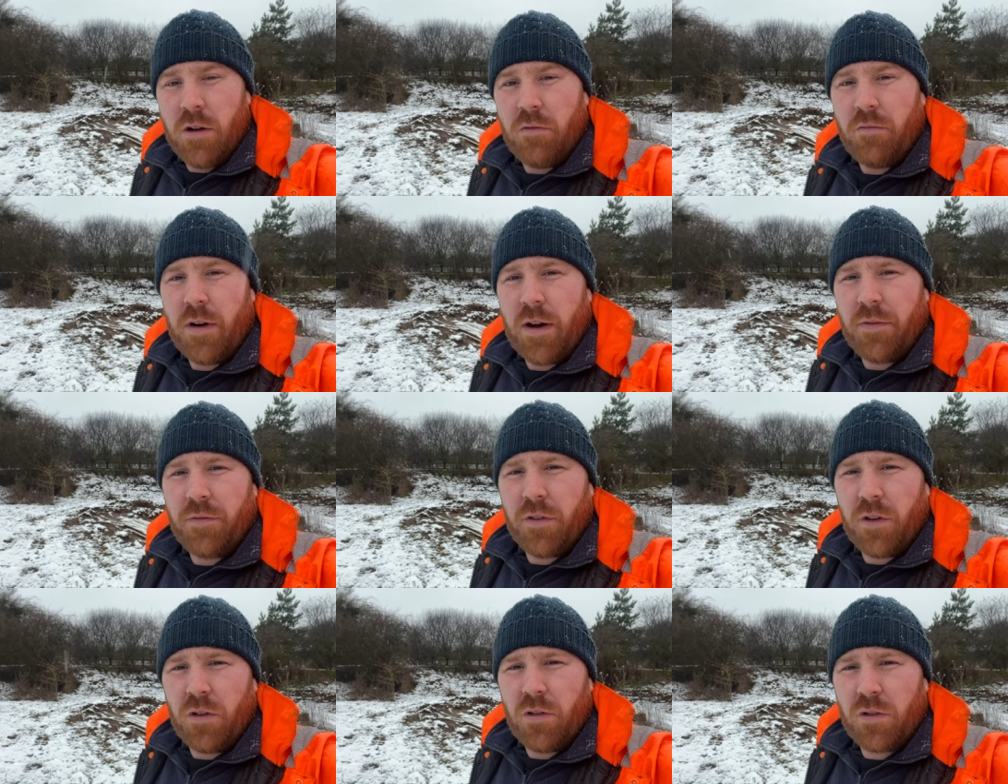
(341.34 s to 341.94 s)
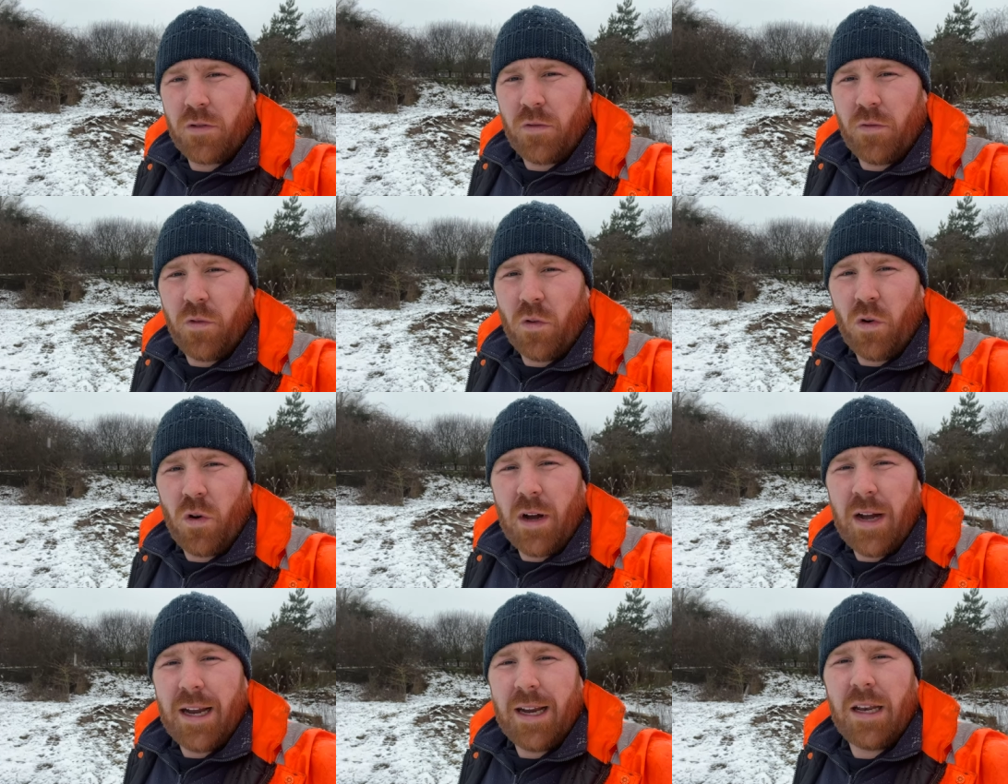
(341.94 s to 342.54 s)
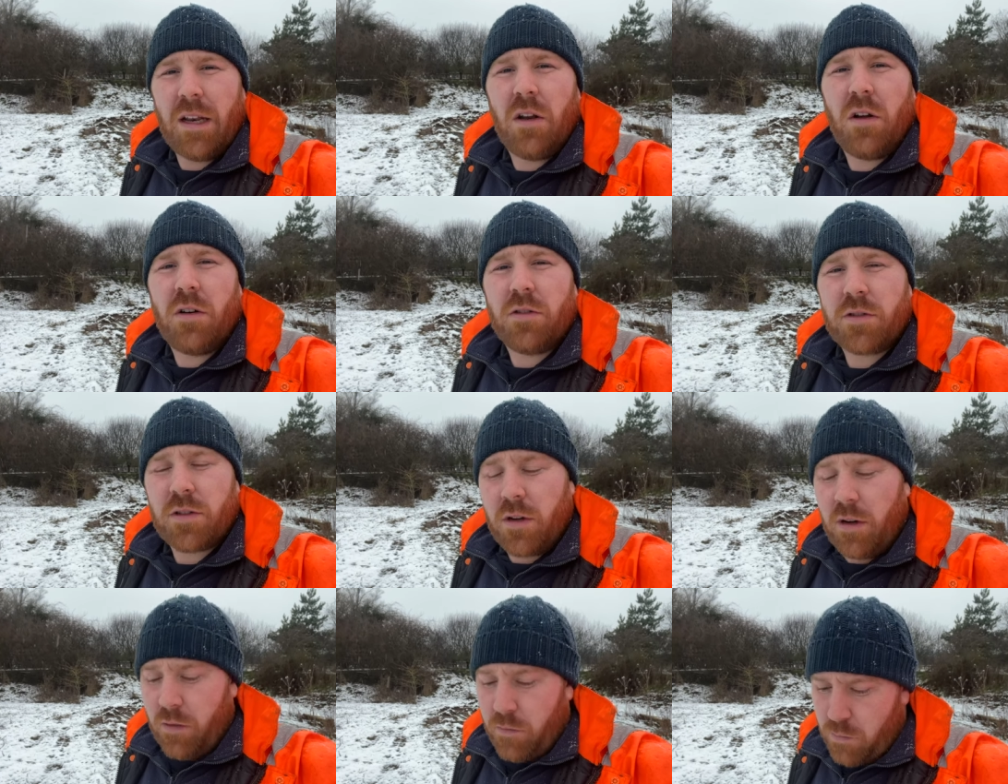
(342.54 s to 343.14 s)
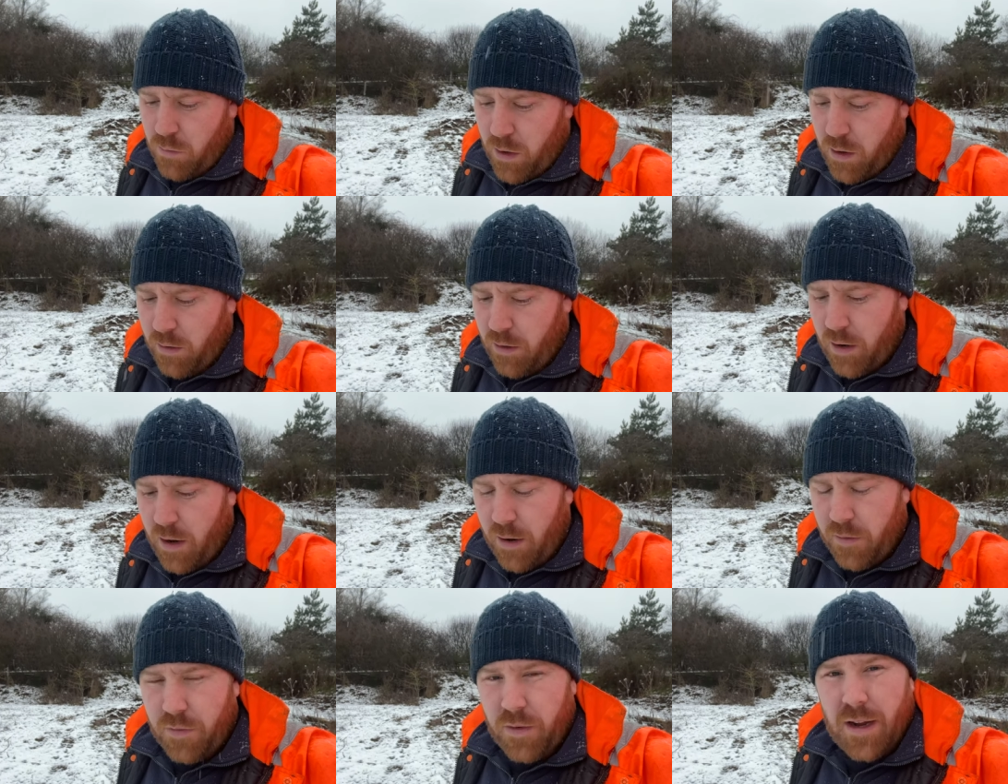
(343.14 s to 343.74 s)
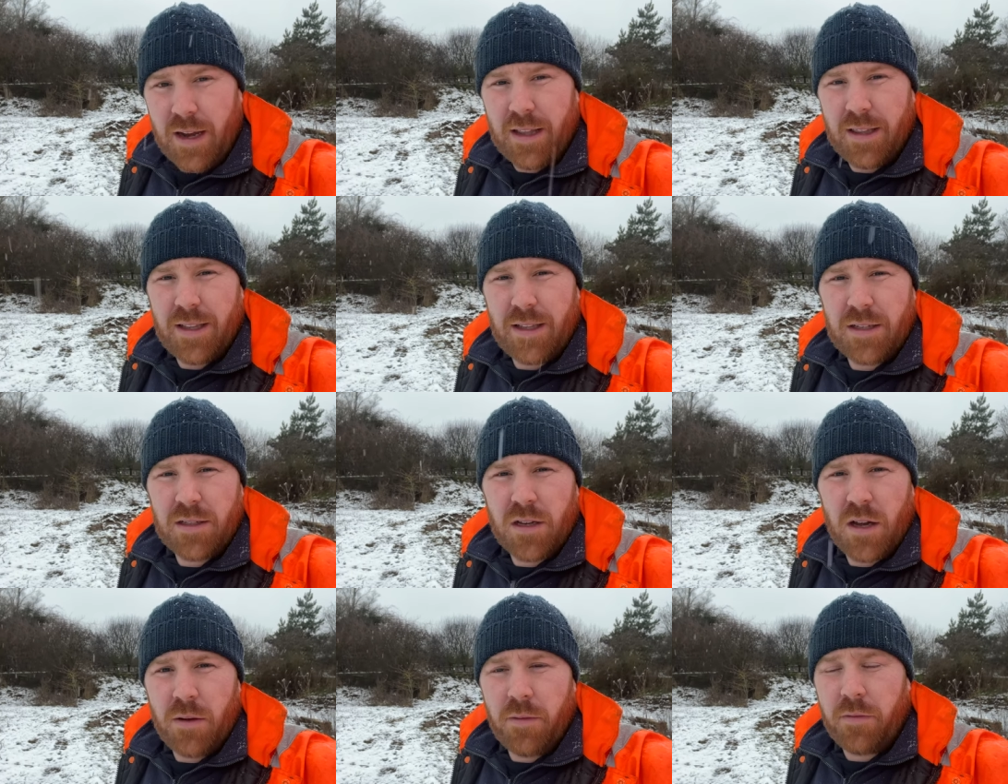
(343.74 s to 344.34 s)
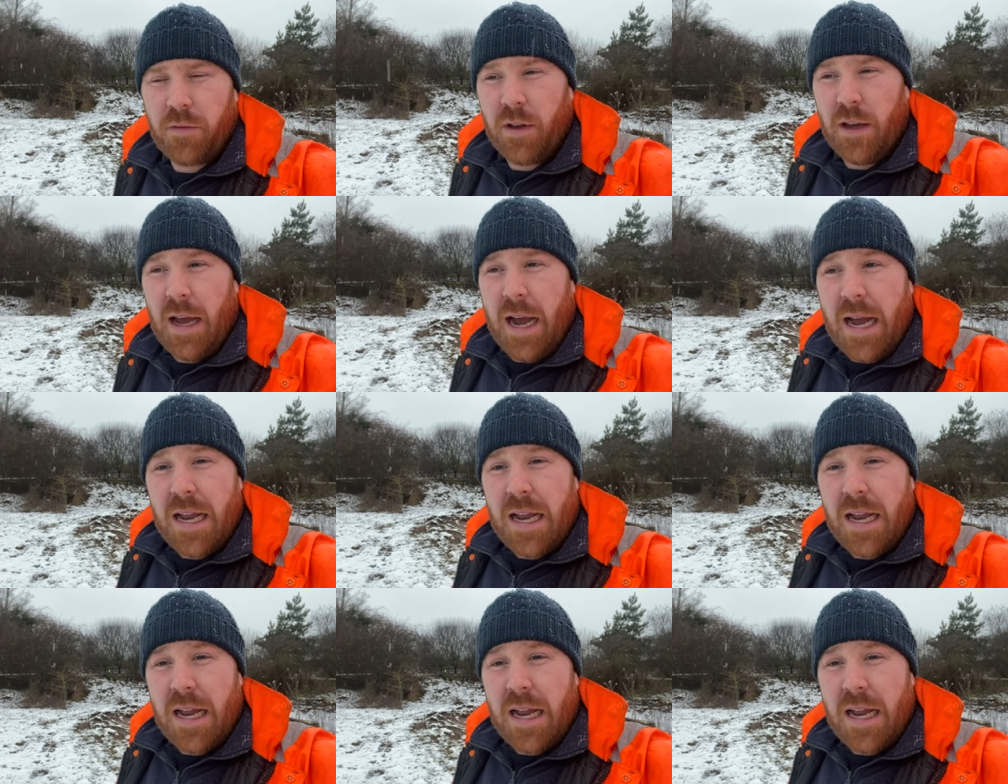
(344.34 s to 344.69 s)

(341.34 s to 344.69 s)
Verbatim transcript: refuge for a lot of wildlife at this time of year.